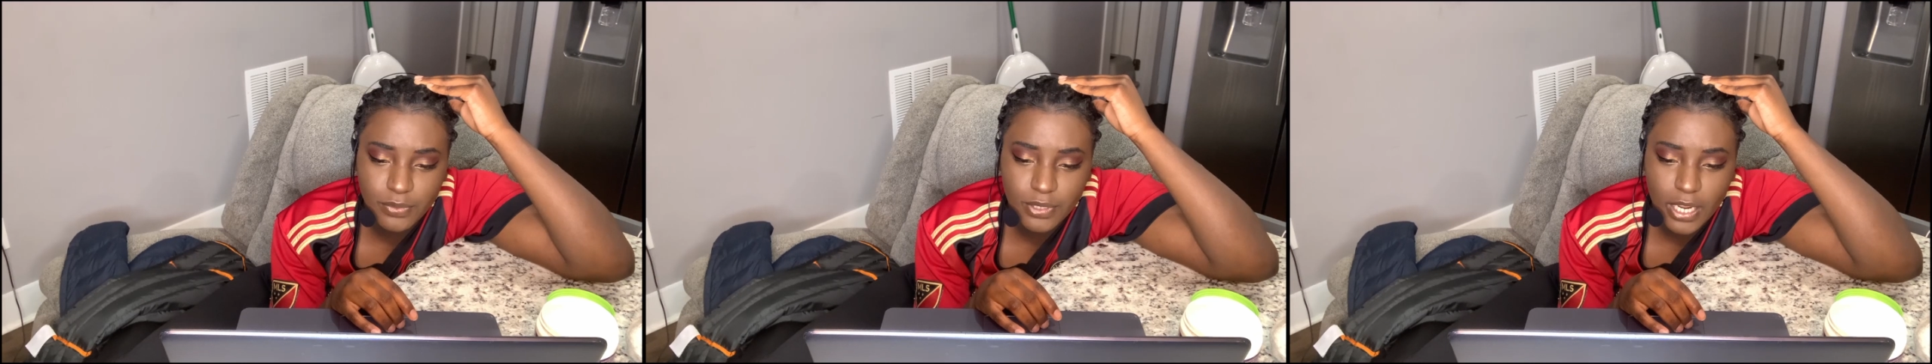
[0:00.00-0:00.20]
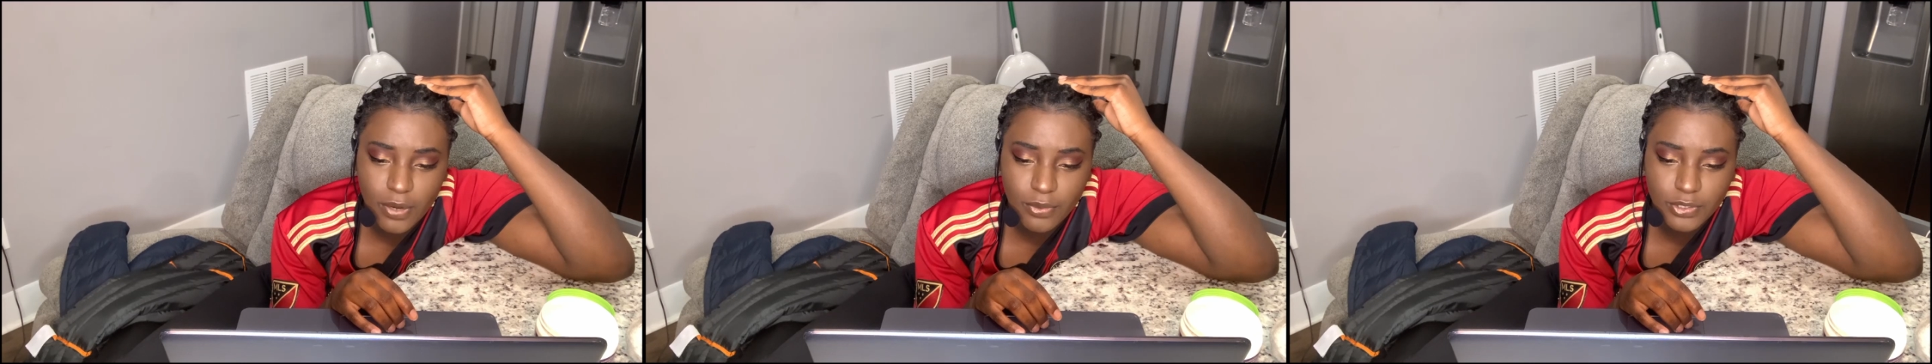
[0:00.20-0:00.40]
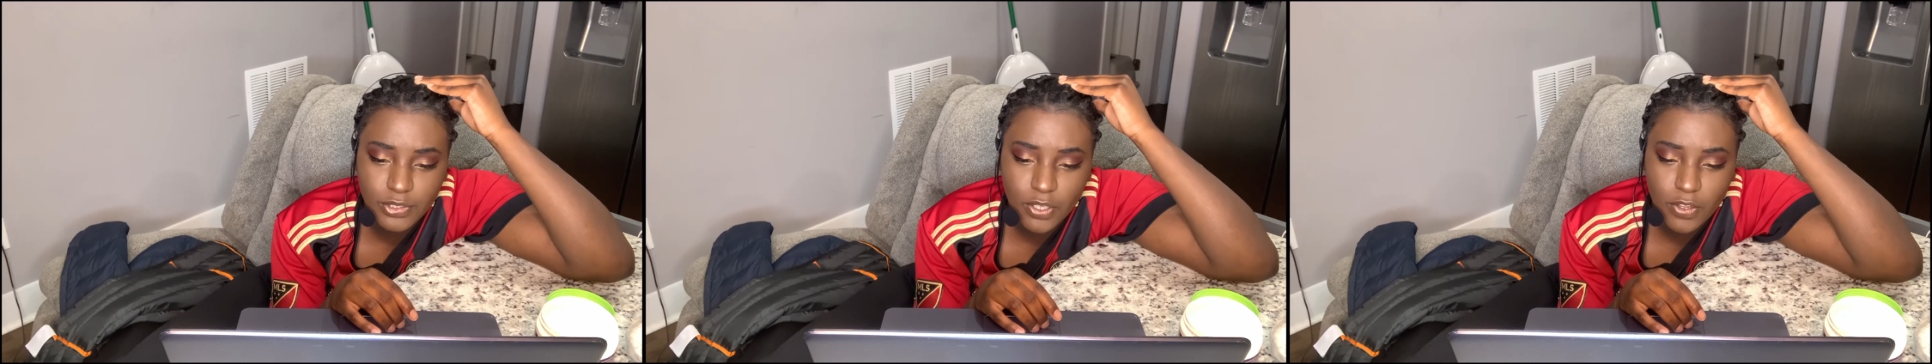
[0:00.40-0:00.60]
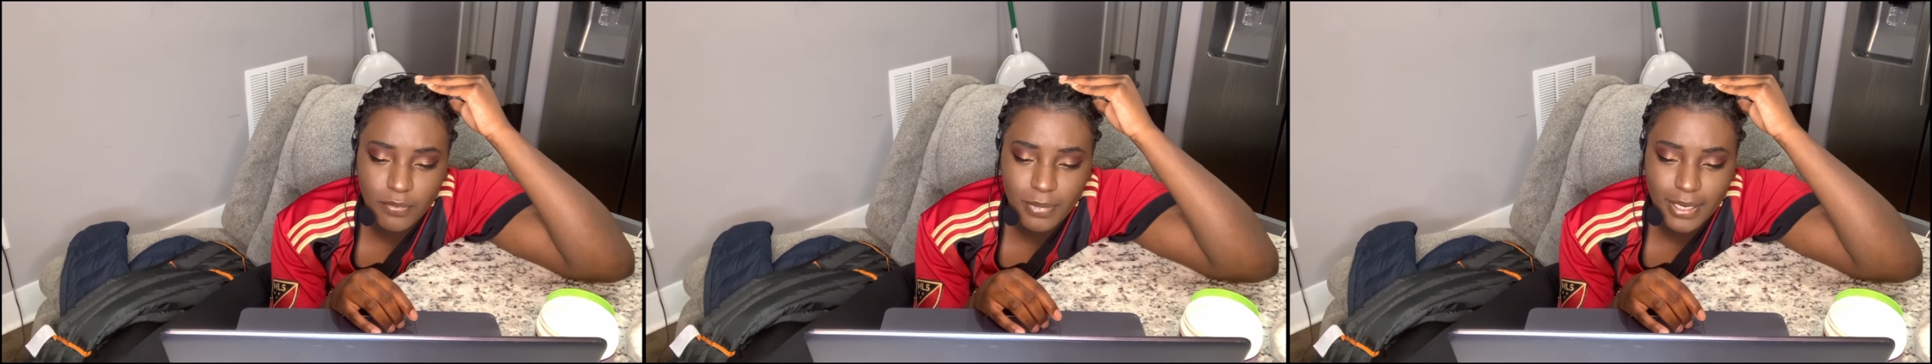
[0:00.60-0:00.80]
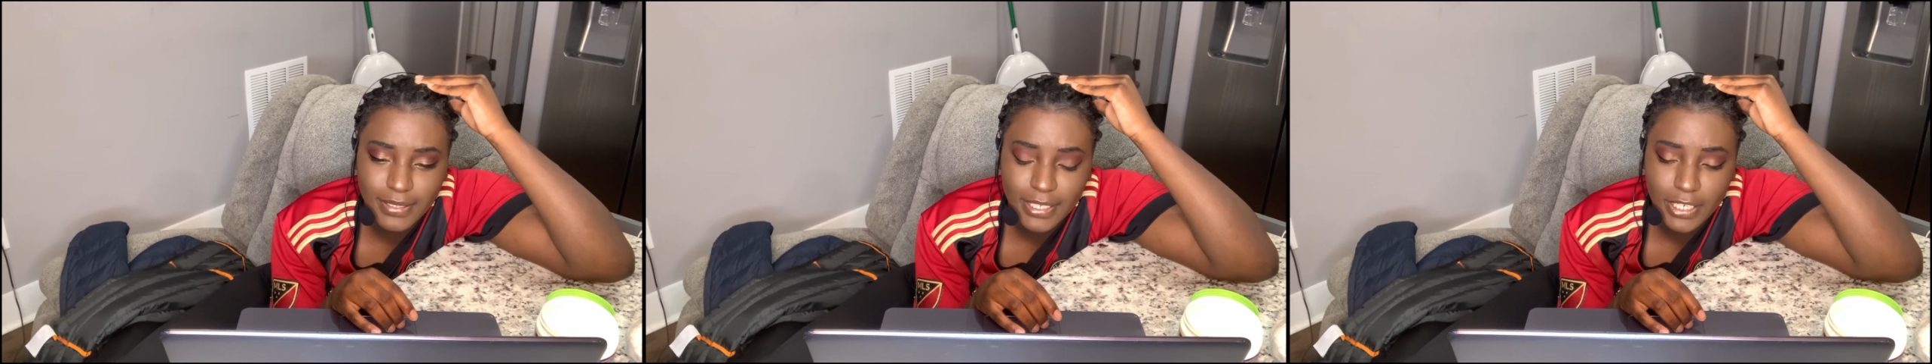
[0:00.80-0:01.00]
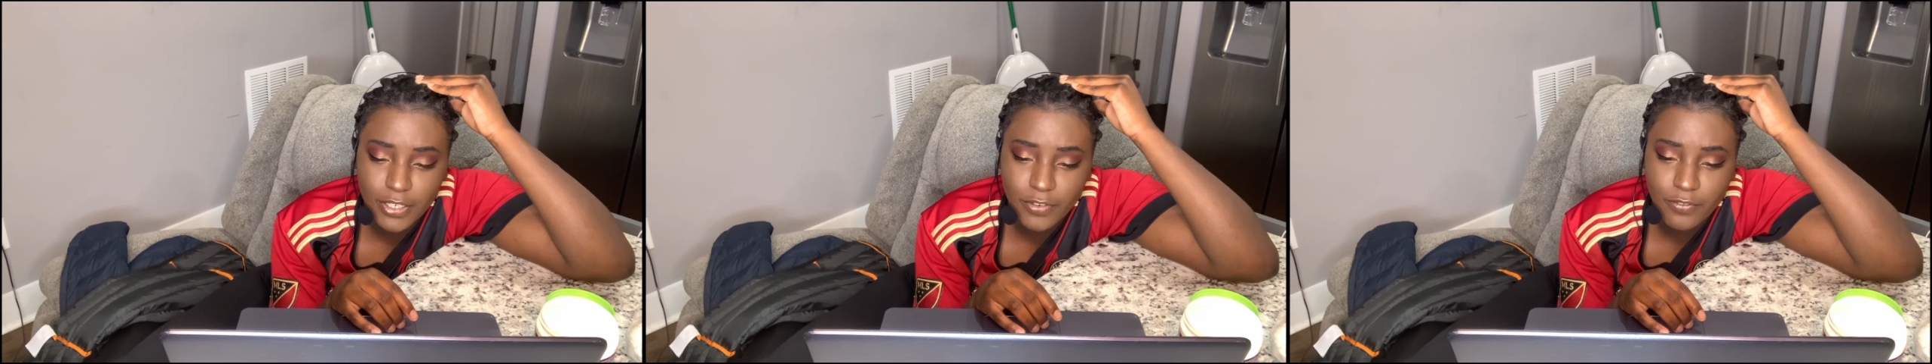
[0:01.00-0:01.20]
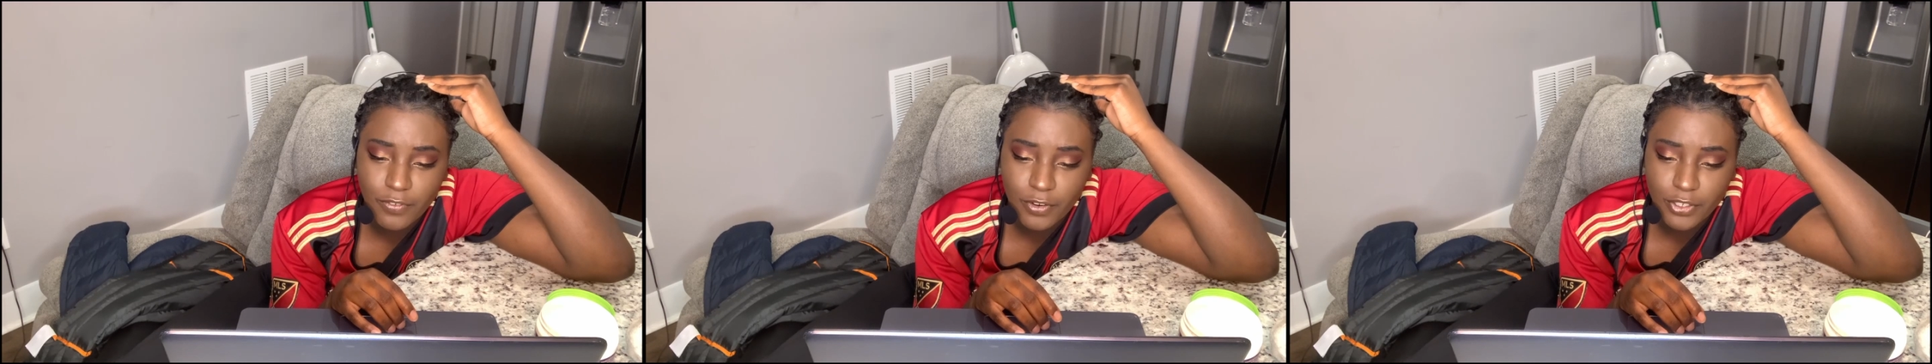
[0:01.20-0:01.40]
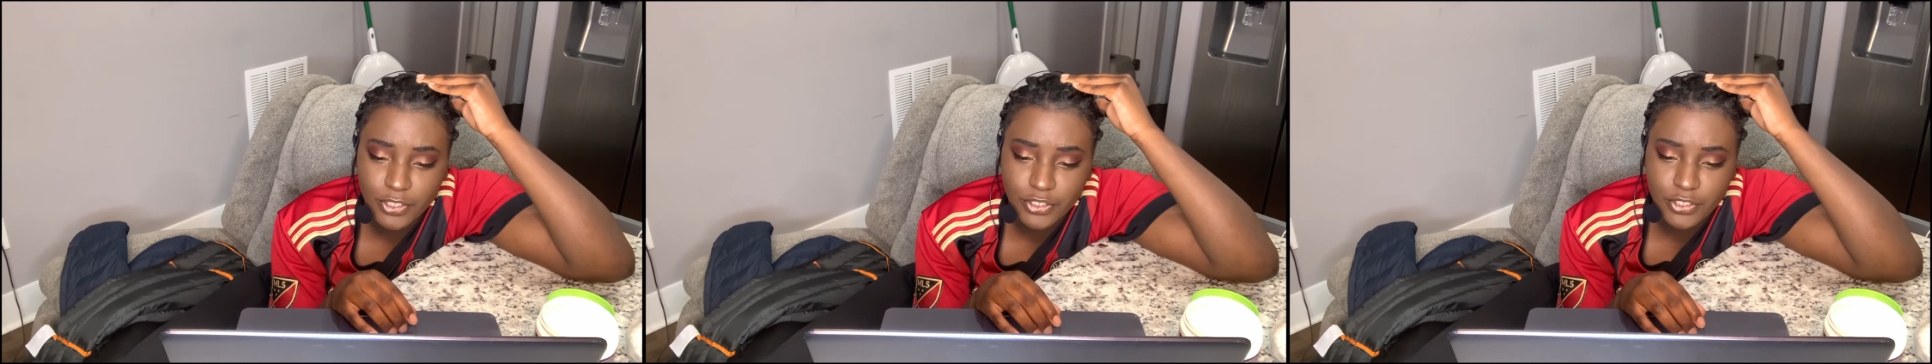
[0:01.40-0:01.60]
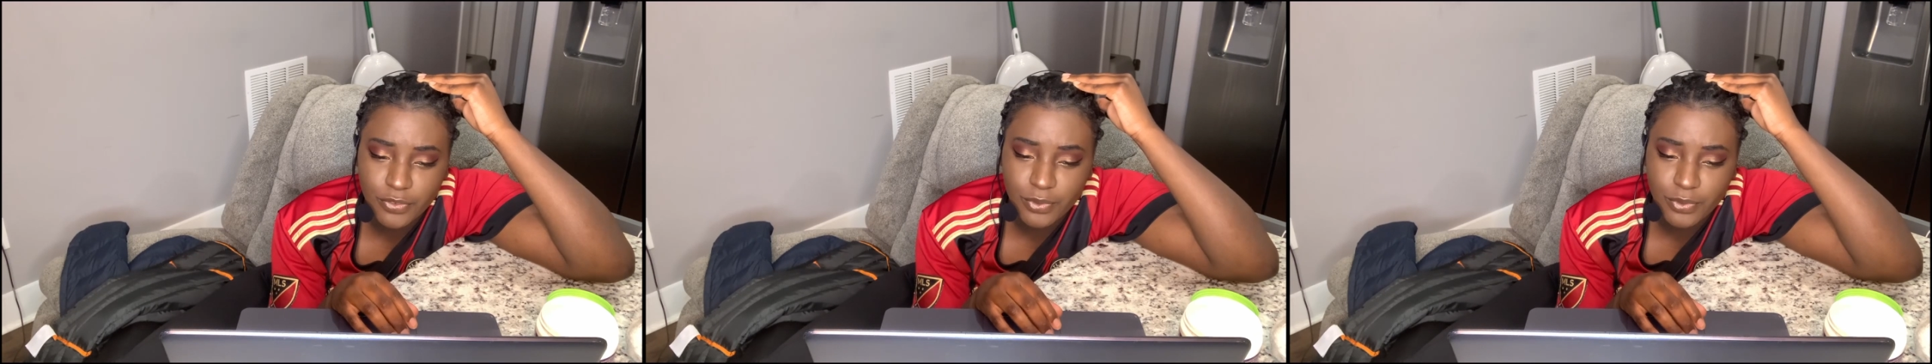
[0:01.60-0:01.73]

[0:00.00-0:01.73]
now resolved by data furniture,